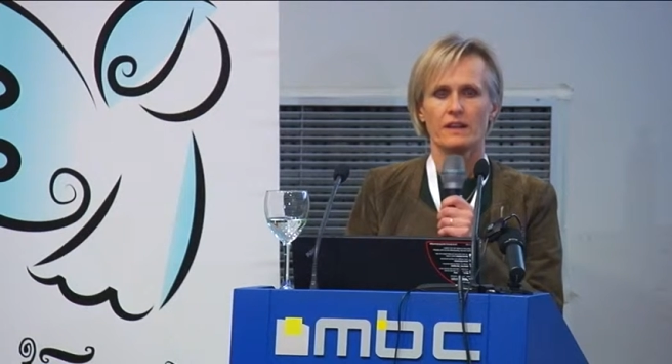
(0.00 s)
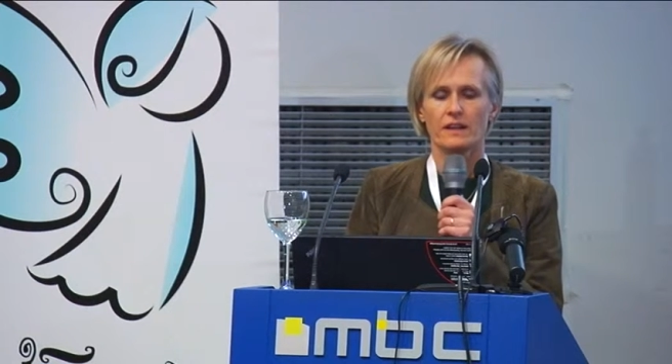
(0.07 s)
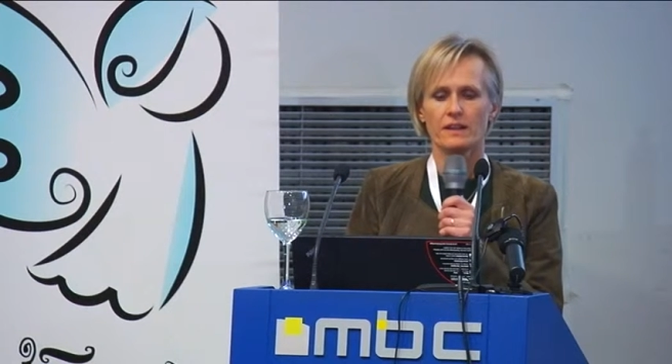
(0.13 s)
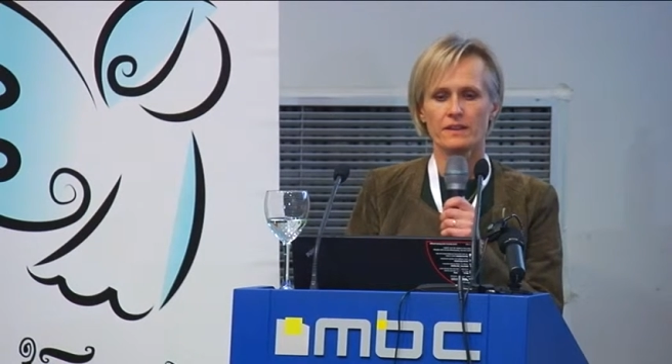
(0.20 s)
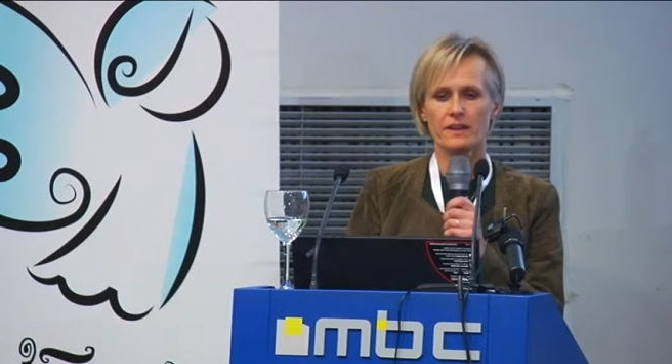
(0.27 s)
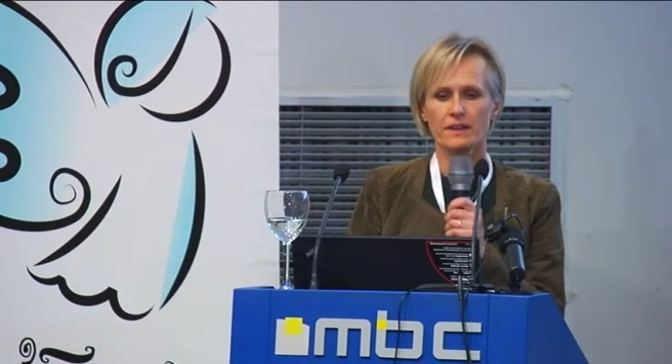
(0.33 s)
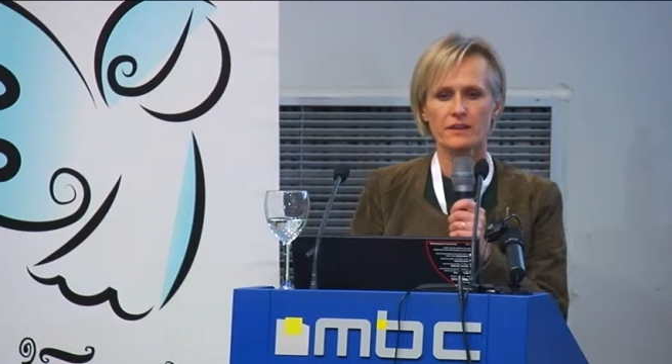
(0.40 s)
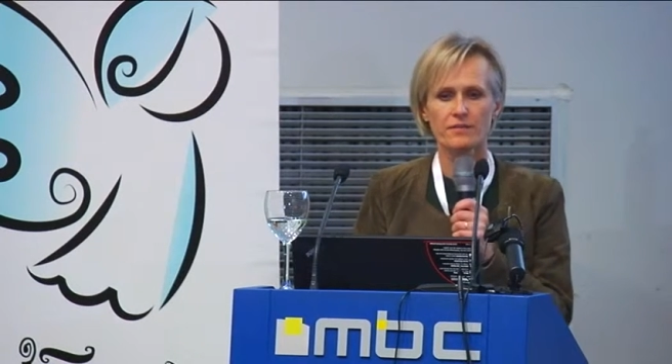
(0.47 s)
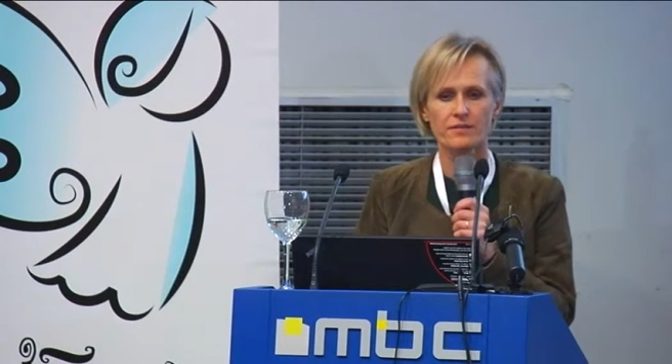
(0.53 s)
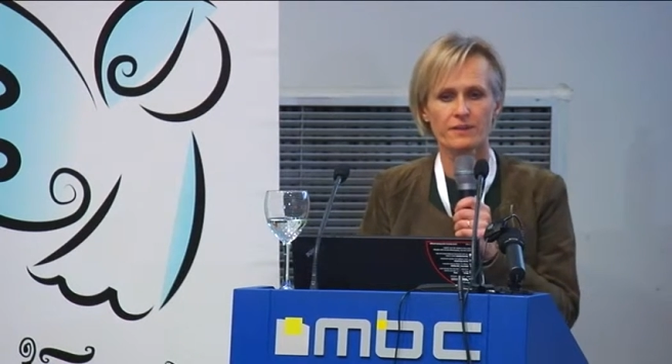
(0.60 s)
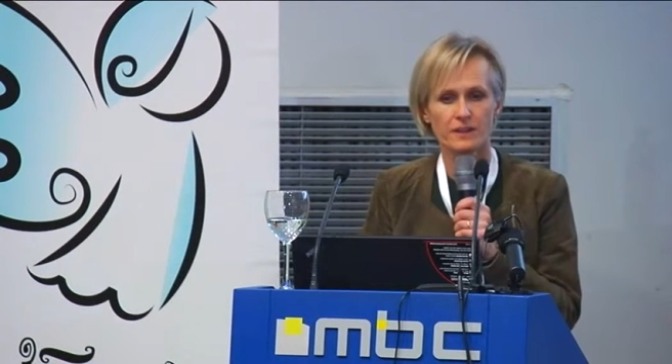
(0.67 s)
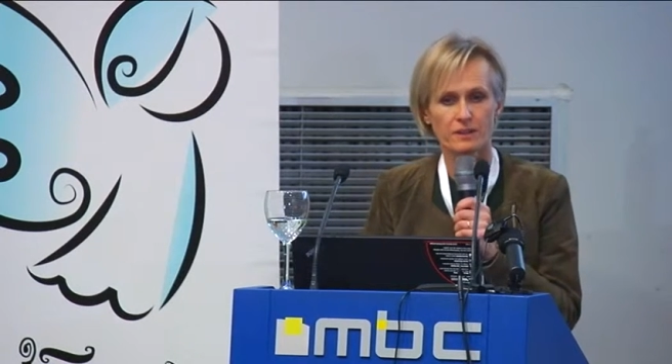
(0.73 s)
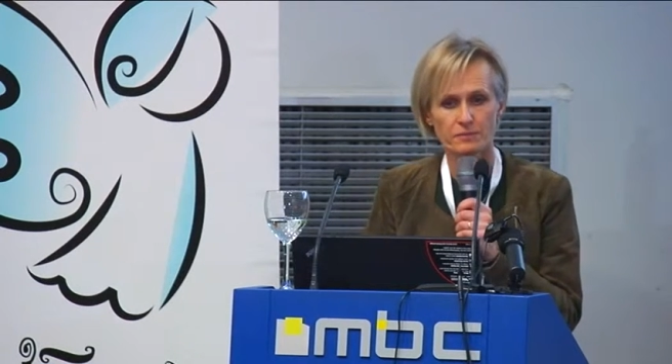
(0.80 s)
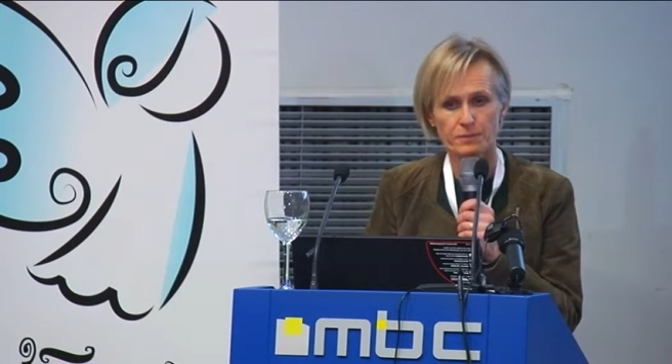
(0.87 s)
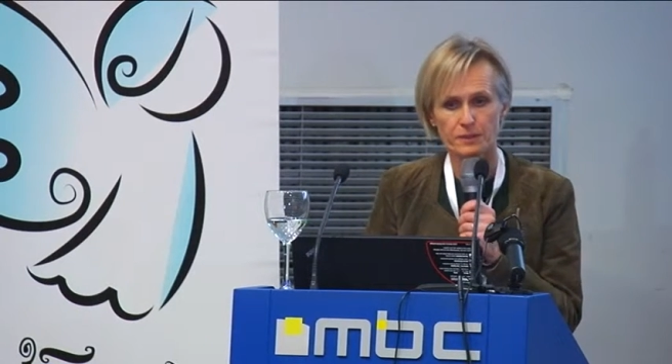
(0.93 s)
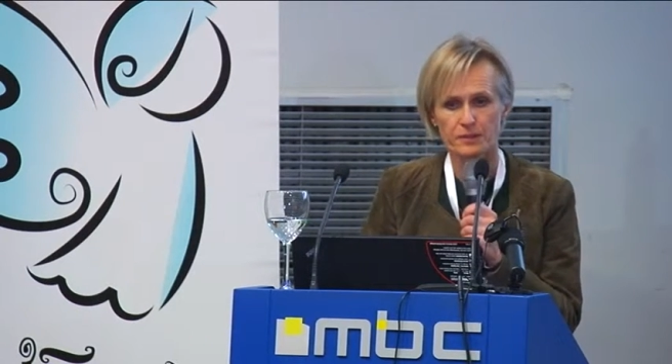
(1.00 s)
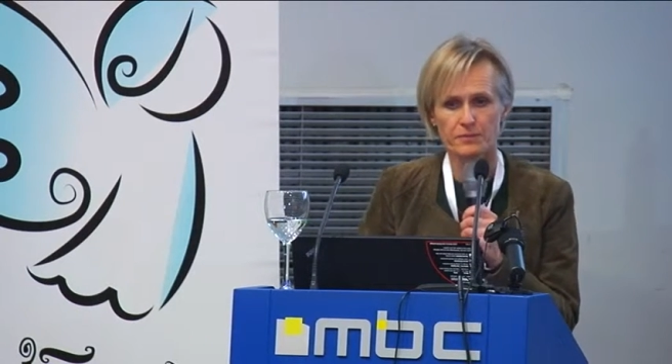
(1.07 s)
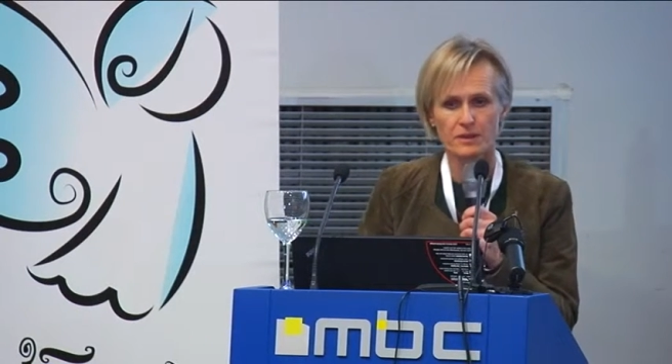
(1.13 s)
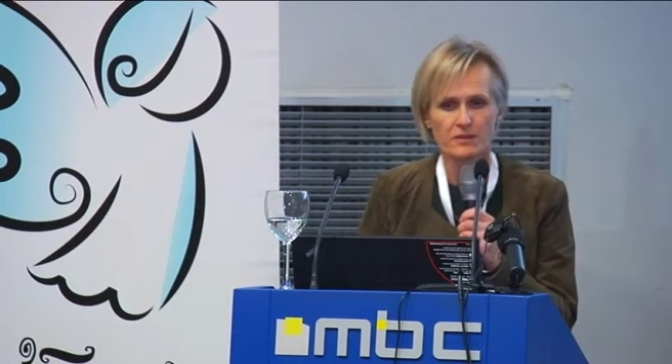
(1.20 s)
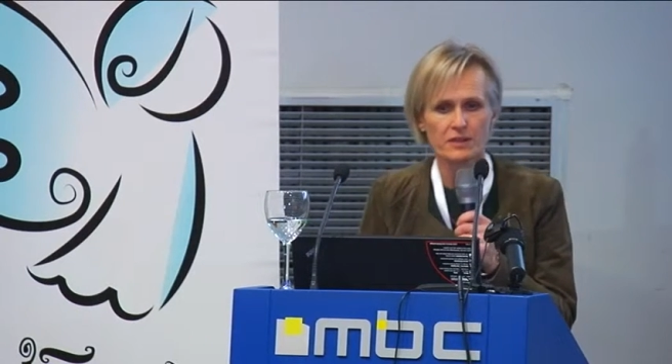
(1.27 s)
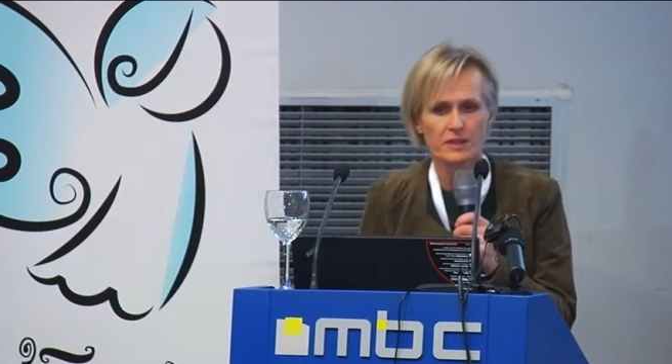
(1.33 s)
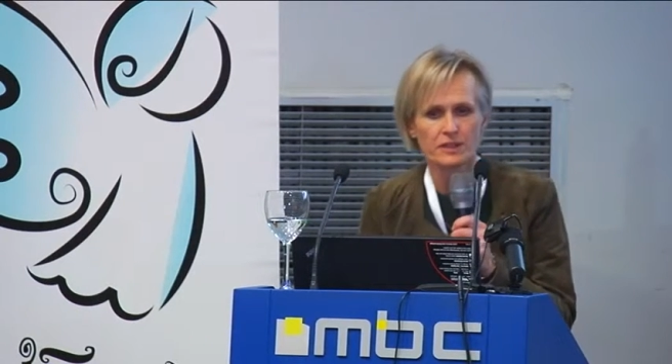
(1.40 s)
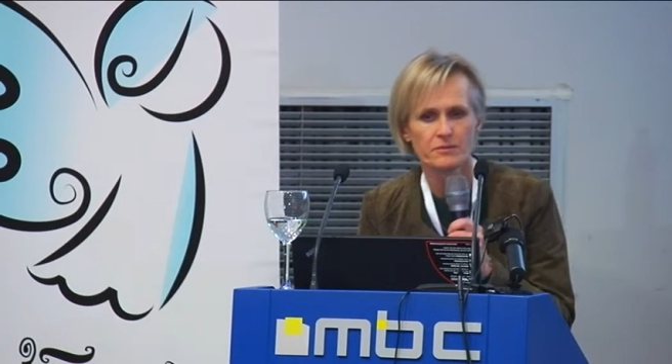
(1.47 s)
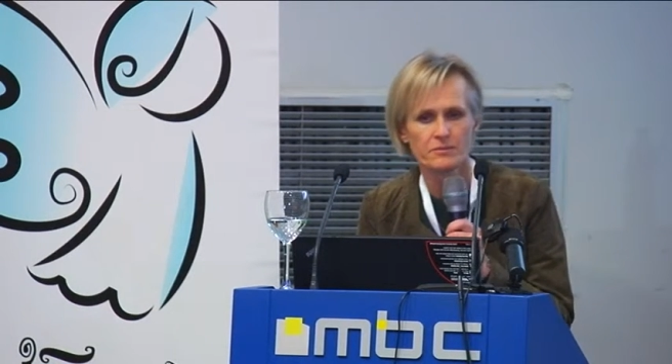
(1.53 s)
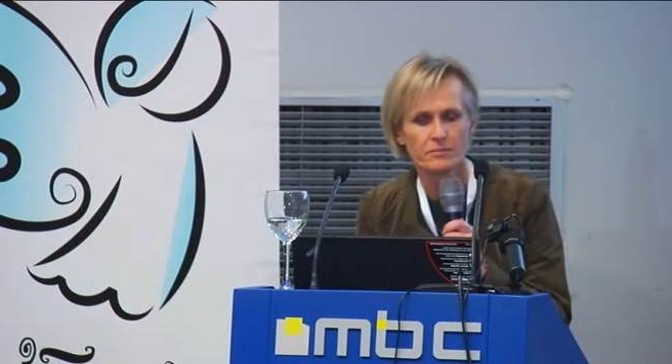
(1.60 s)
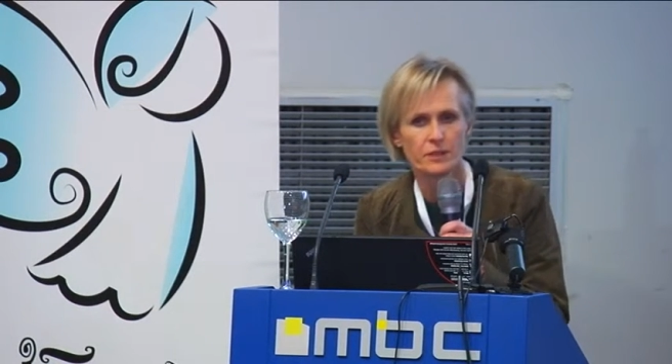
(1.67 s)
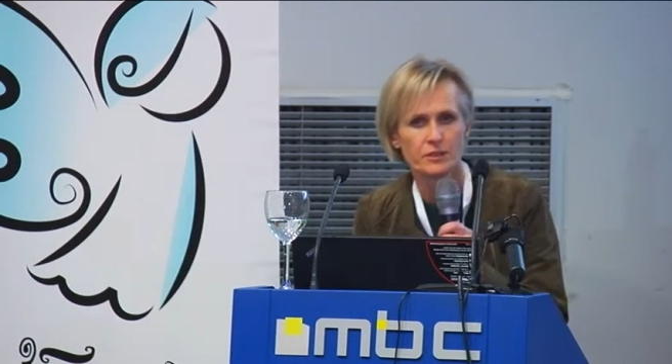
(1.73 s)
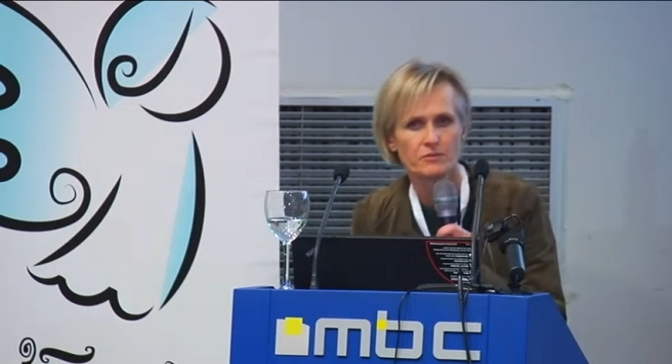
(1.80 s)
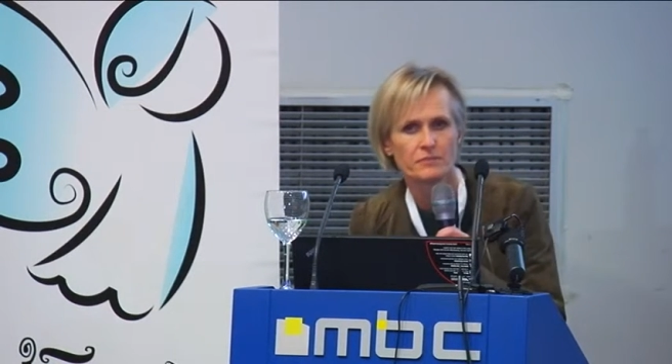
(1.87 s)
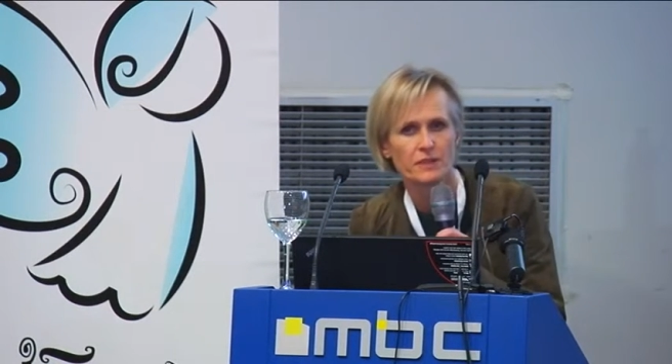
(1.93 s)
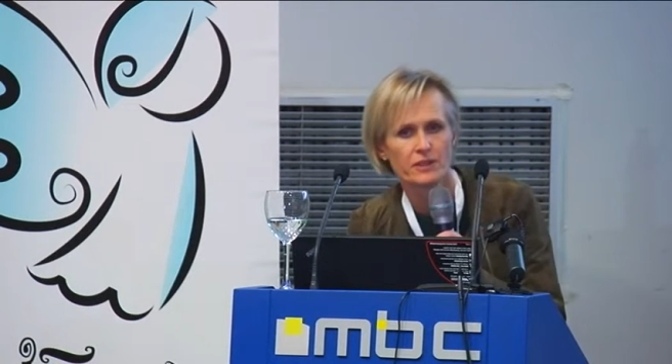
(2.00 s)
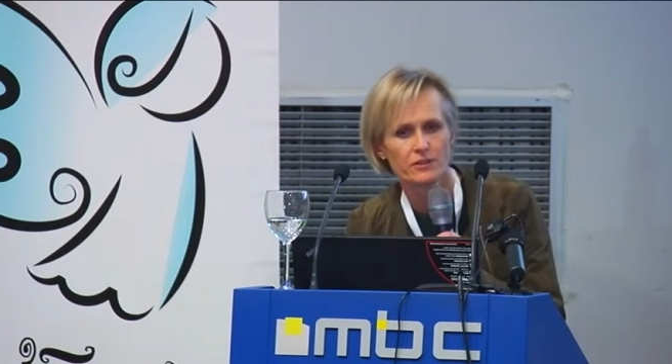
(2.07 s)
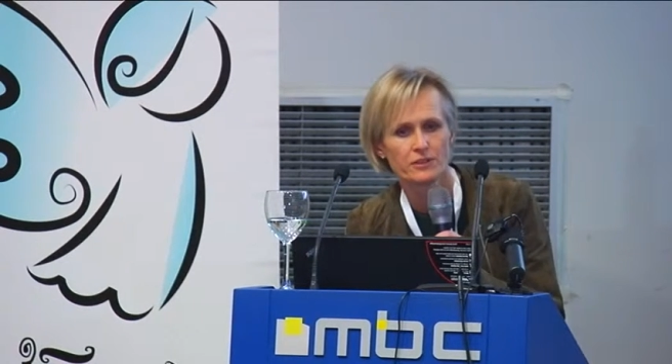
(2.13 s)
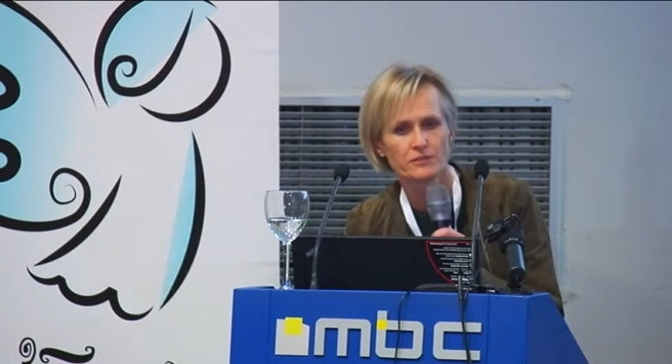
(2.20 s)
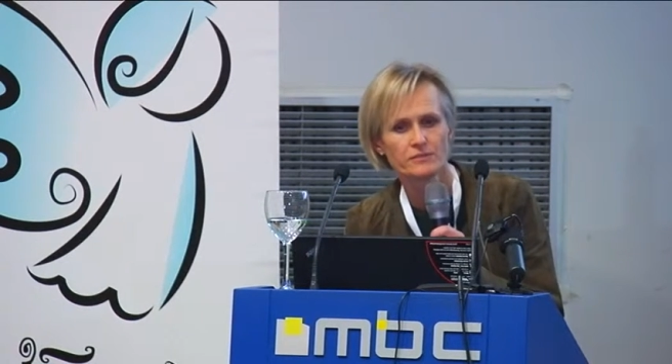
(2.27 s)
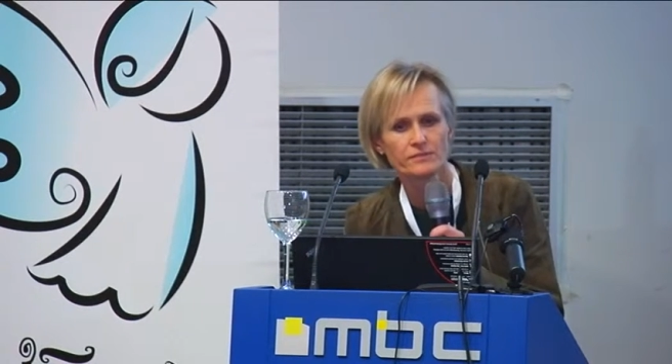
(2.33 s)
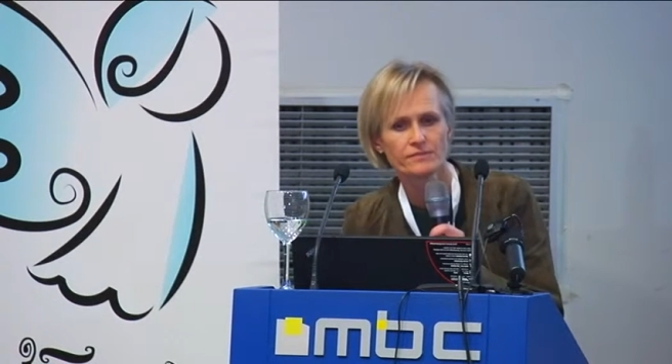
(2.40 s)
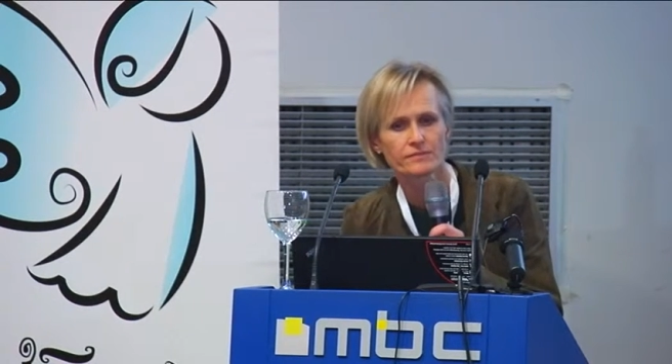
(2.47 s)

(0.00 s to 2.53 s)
and they are found primarily in bone marrow,